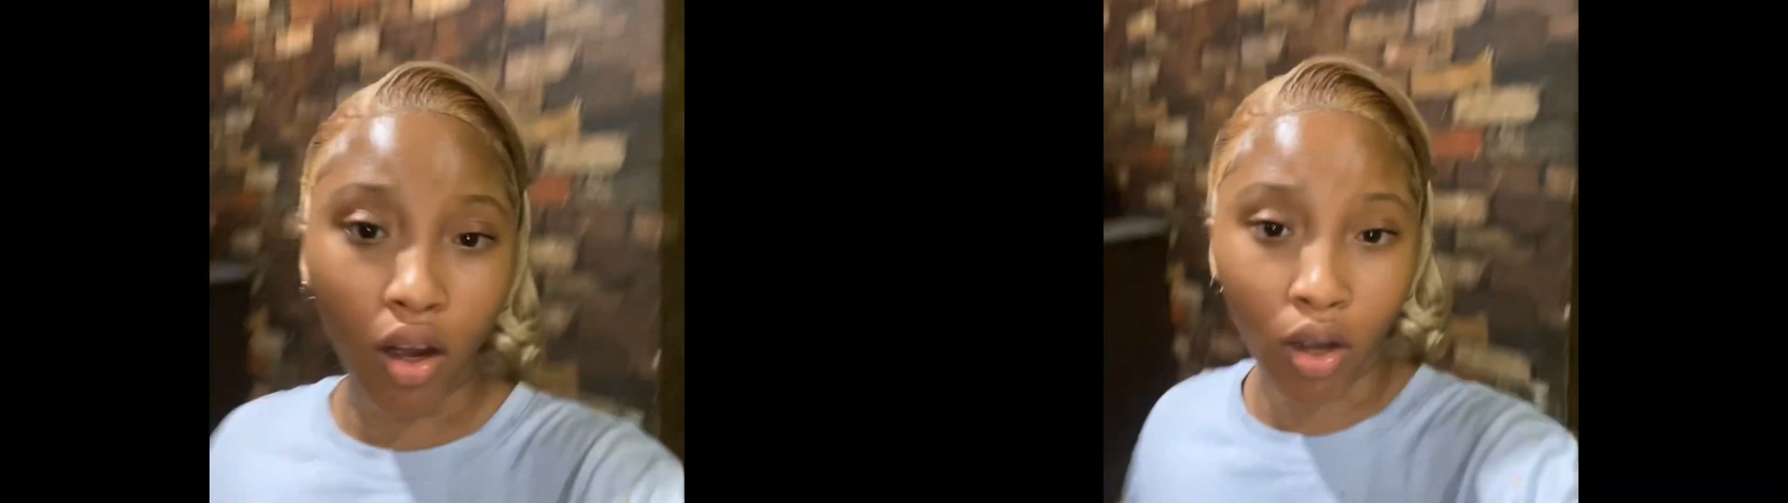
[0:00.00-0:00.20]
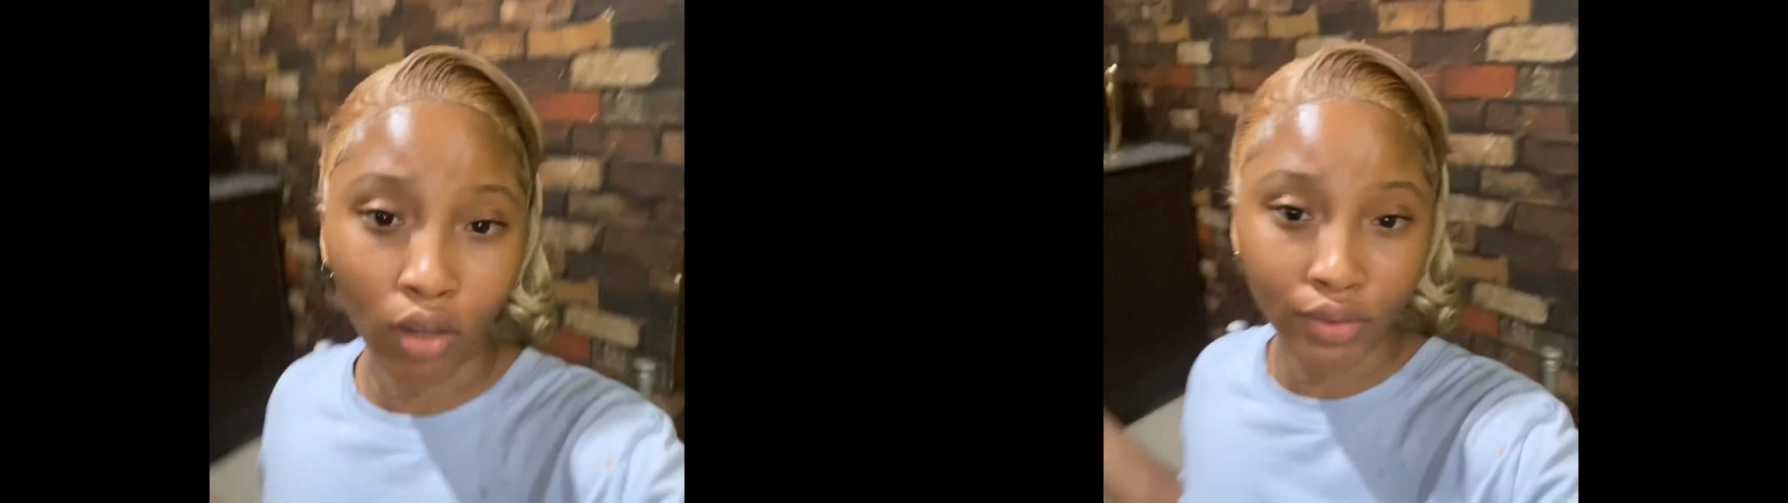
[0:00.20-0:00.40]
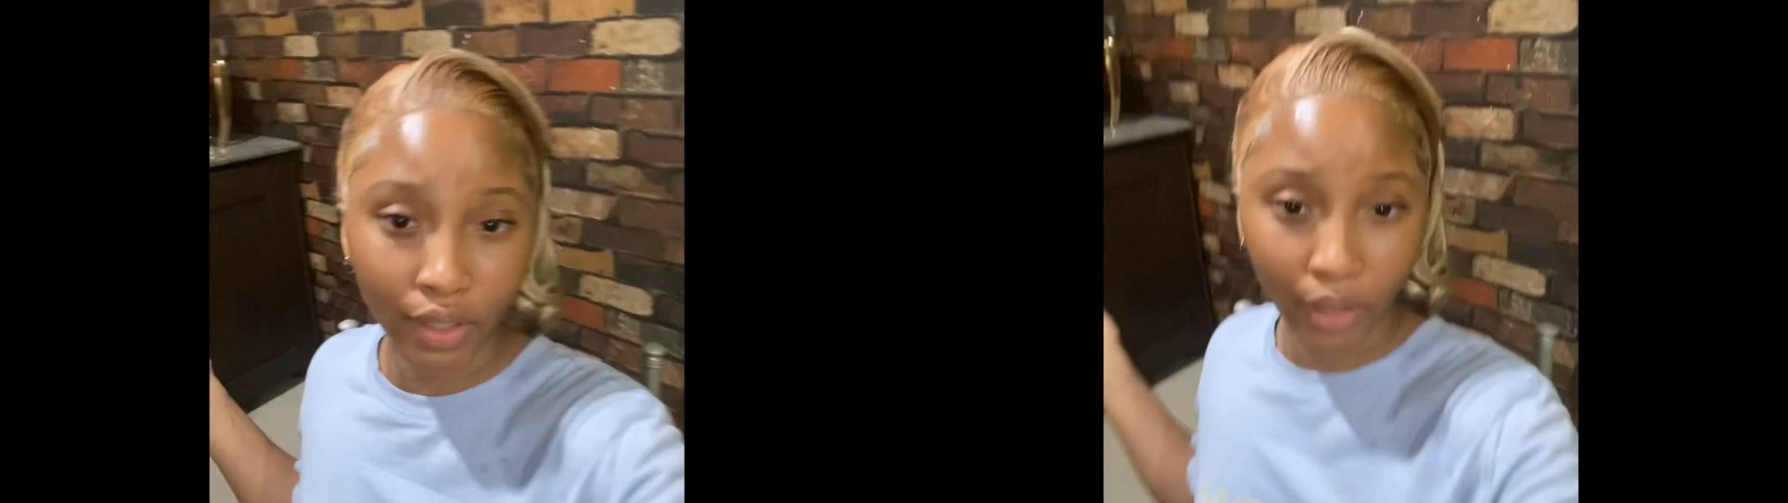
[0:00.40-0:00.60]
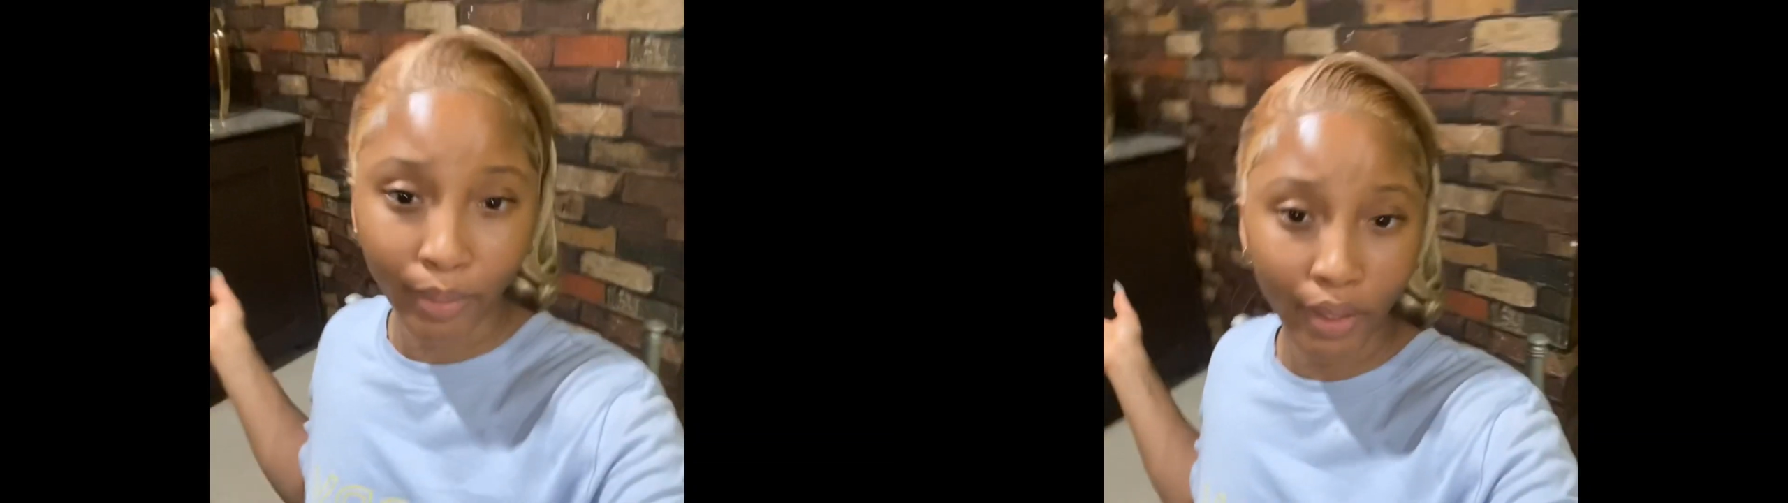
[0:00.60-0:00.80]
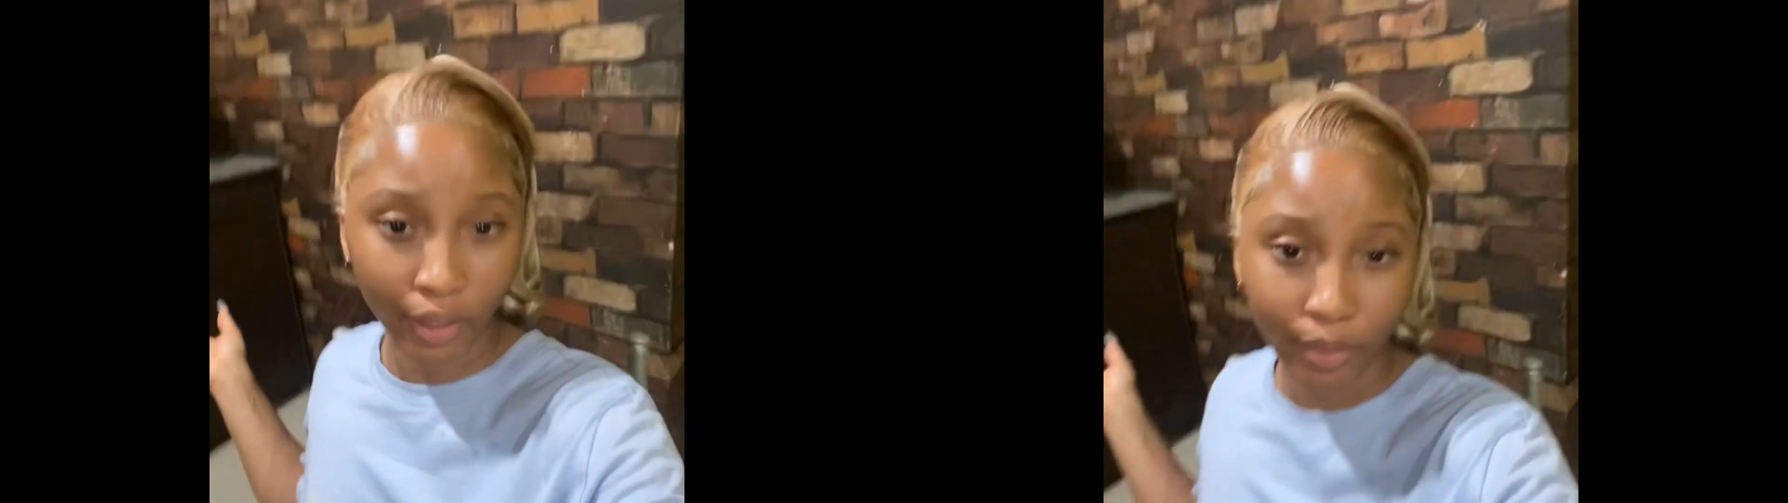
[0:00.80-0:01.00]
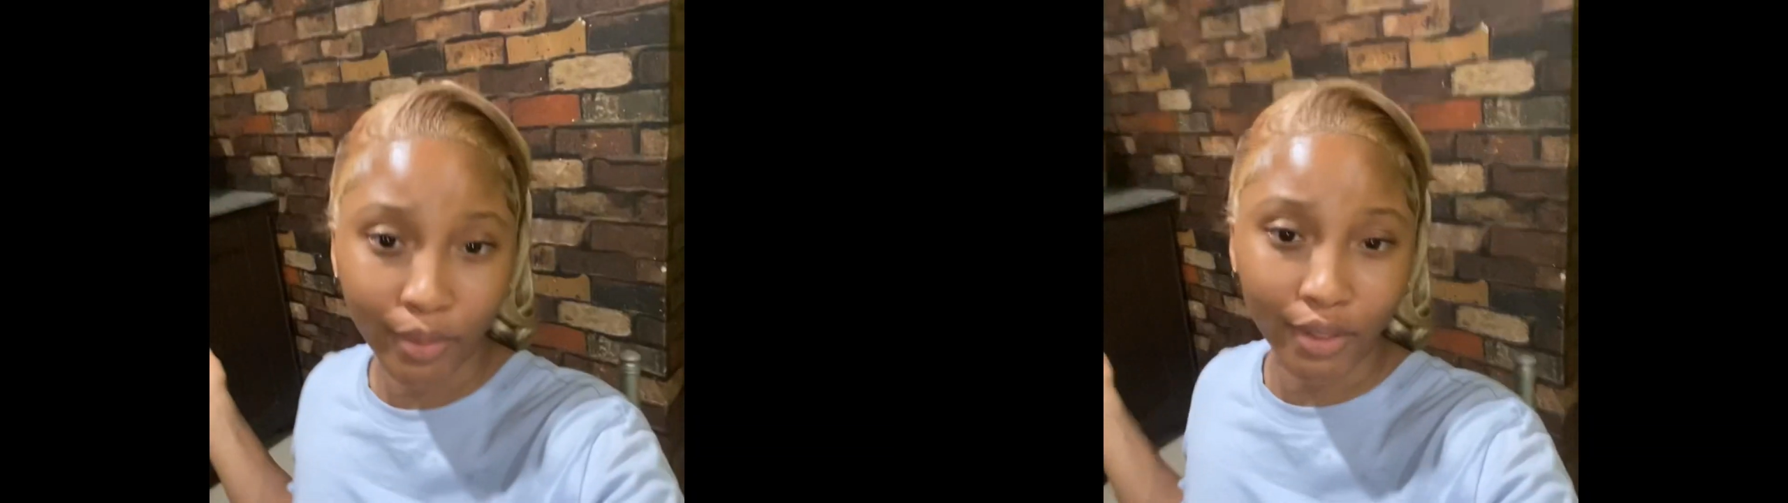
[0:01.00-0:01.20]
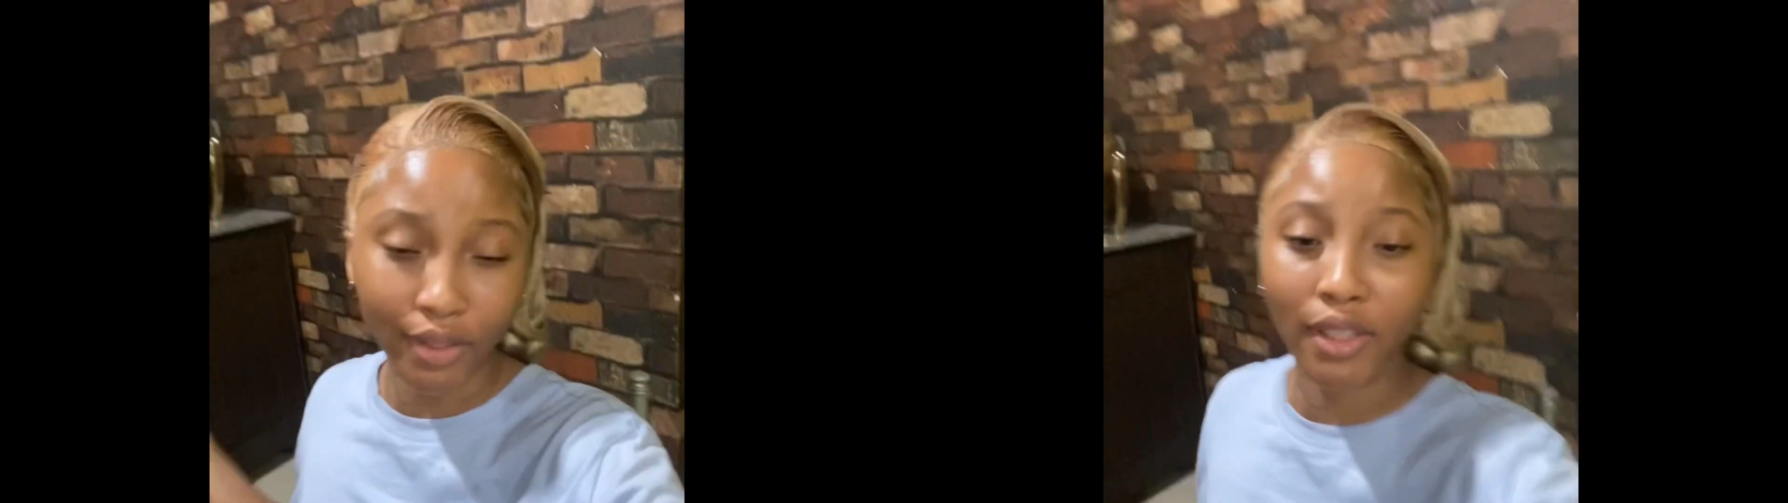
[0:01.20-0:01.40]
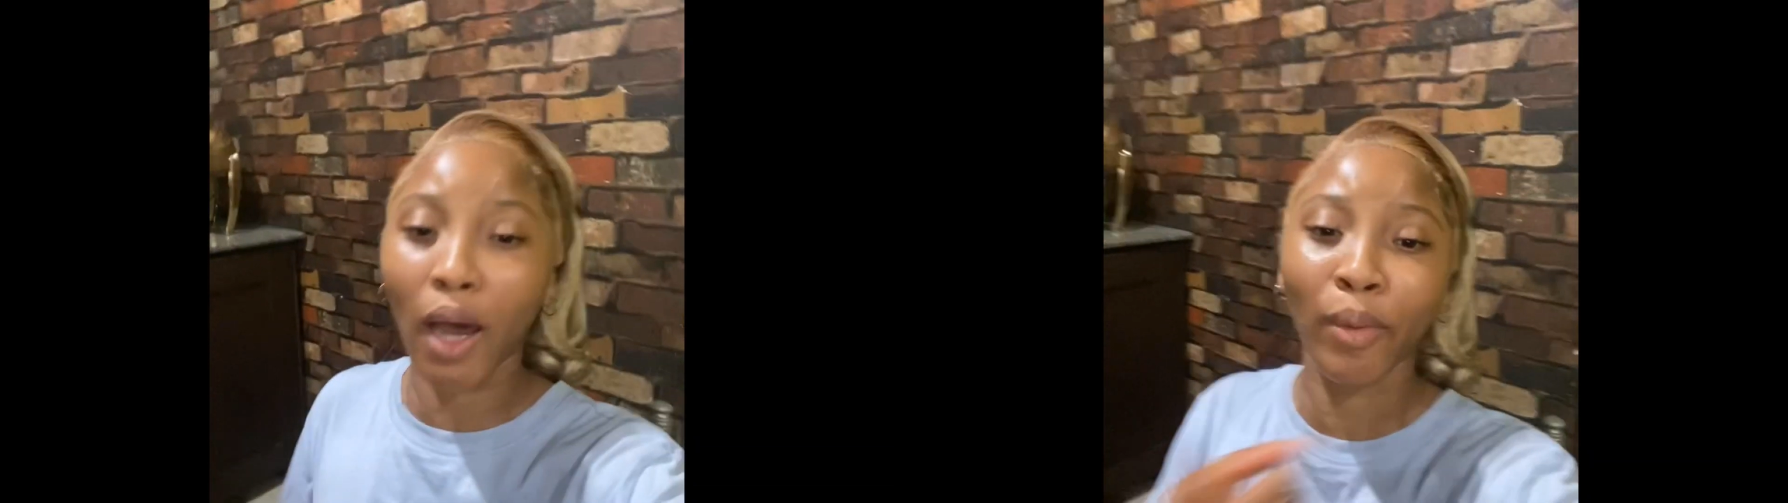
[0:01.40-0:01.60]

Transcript: All them enemies,